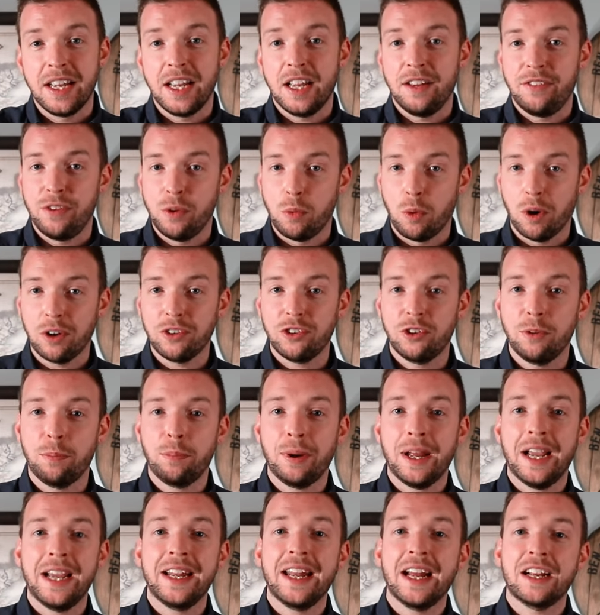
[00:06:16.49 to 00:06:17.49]
If you want to
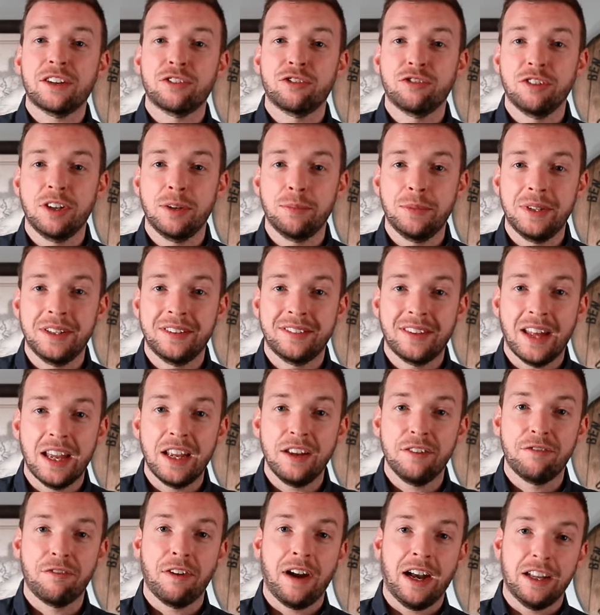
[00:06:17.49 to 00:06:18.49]
play it extremely
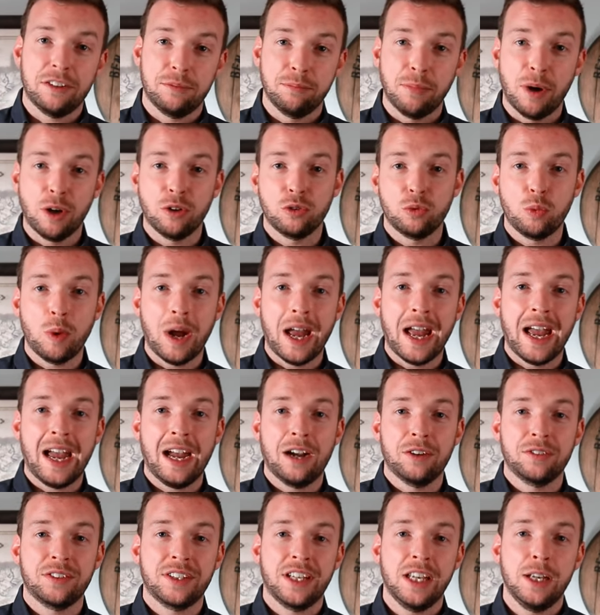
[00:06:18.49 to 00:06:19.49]
safe, as most
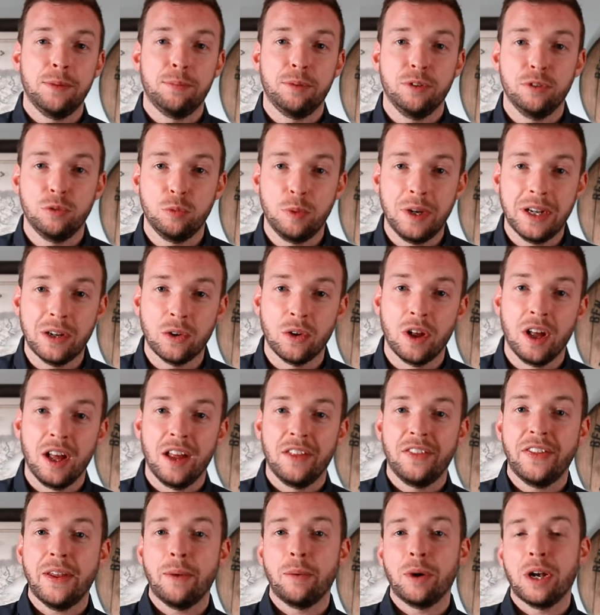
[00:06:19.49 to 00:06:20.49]
warehouse keepers will,
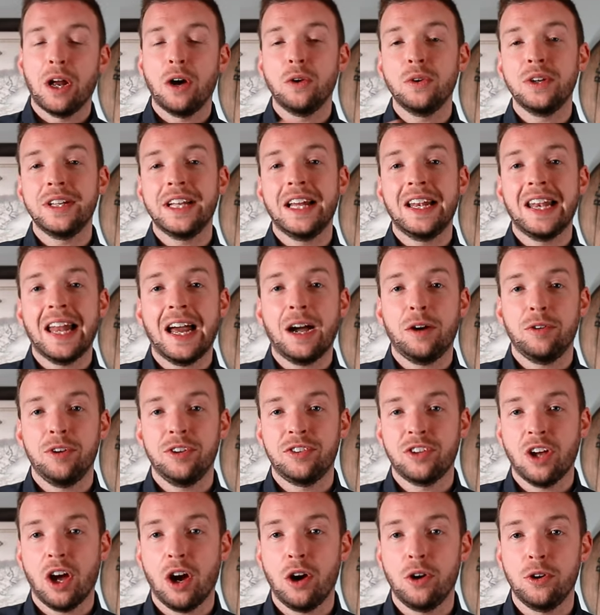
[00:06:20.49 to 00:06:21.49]
they will only allow you
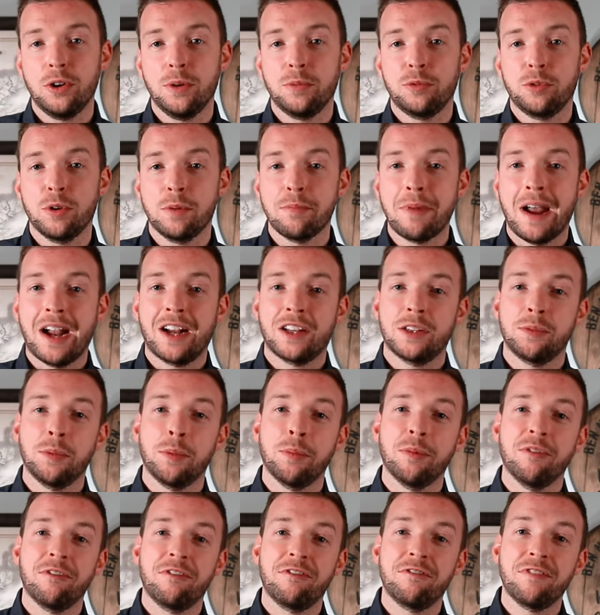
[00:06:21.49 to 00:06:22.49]
to hold up to a
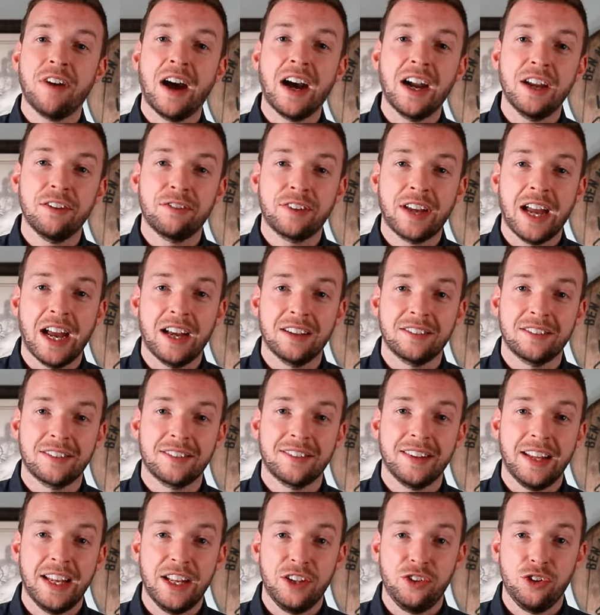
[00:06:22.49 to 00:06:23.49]
maximum of 5
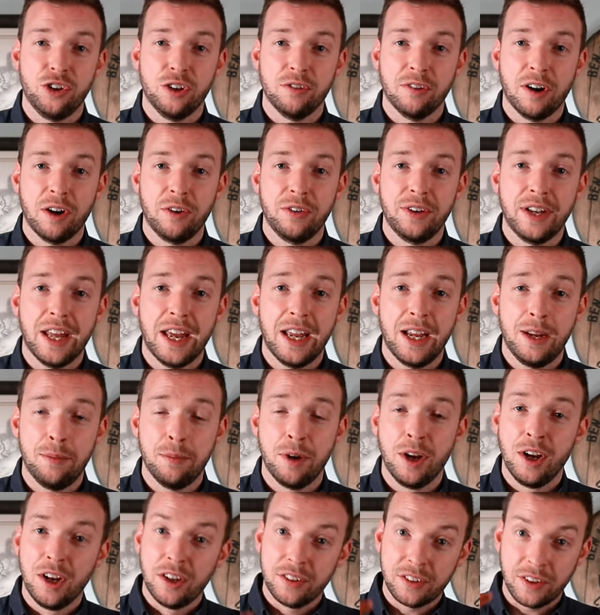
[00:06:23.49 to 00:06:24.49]
casks in your own
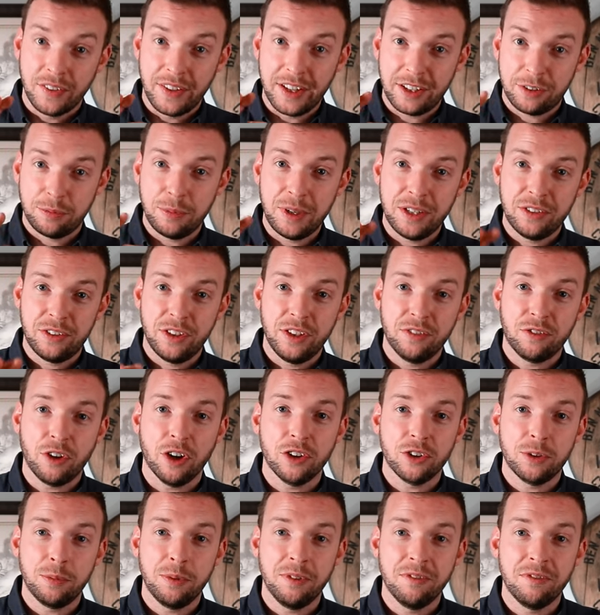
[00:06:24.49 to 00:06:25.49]
name. So this means that you've
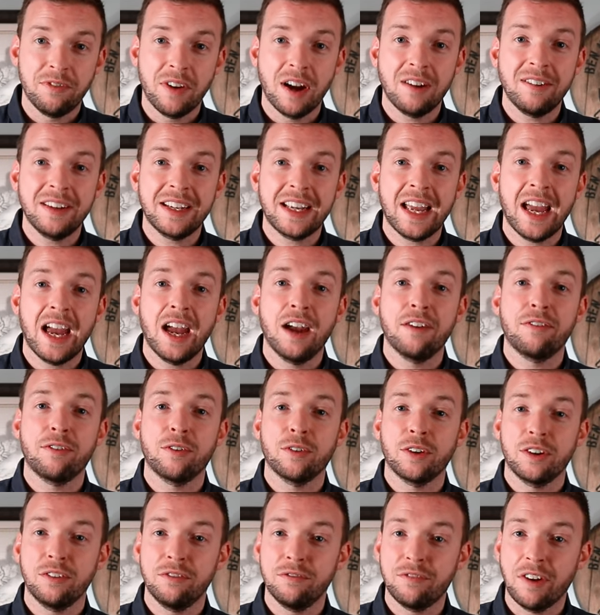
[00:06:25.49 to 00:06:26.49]
got to be very
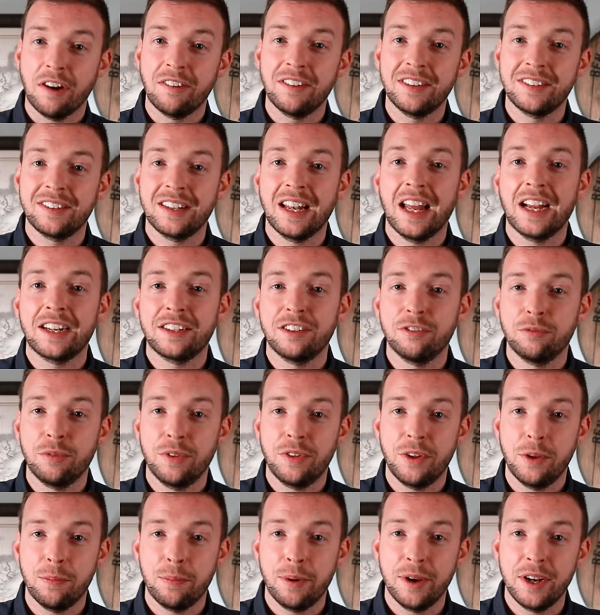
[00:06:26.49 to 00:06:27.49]
careful and very selective
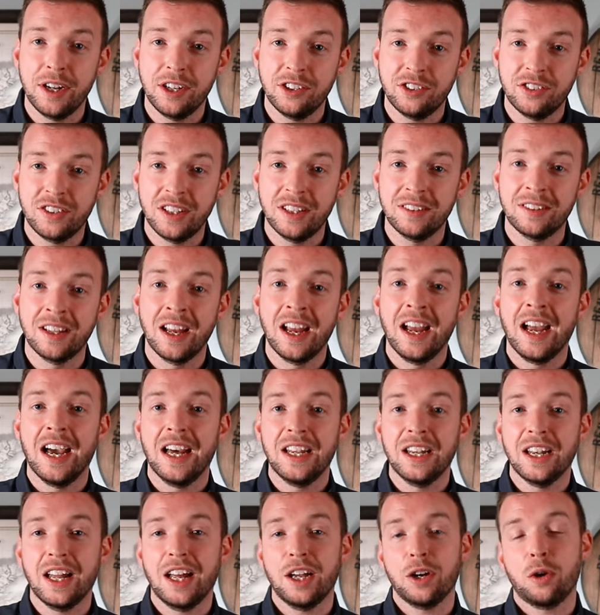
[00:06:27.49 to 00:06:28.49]
with your purchases,
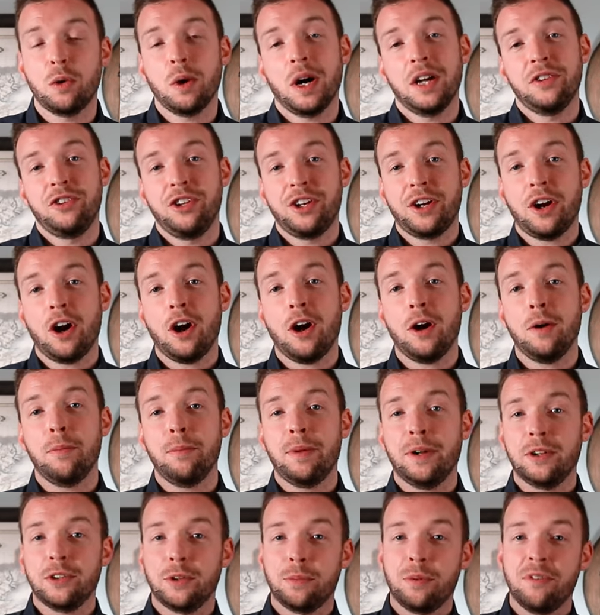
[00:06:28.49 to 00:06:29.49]
and likewise, you can't
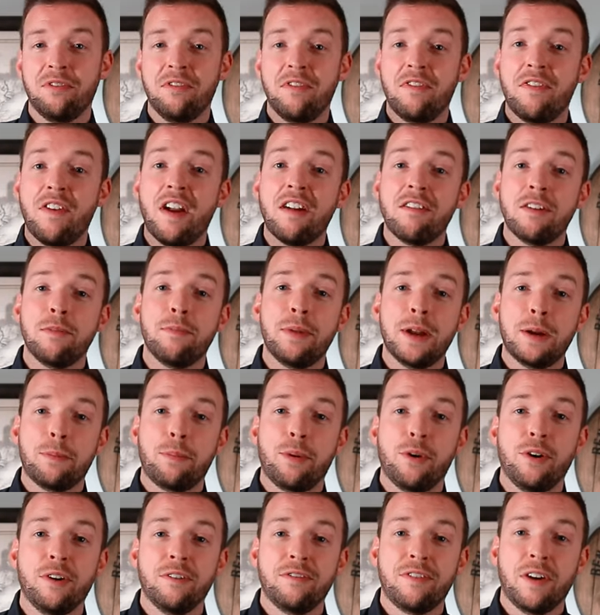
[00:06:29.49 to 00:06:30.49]
build up a very big
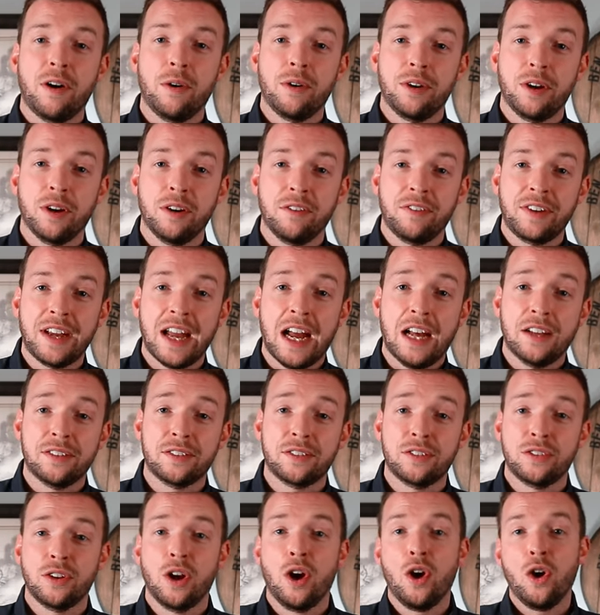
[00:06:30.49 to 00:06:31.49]
portfolio of
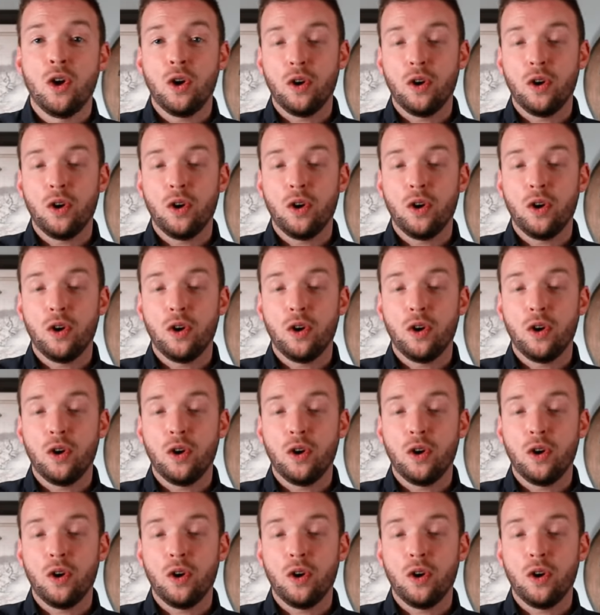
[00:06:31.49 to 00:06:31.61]
casks.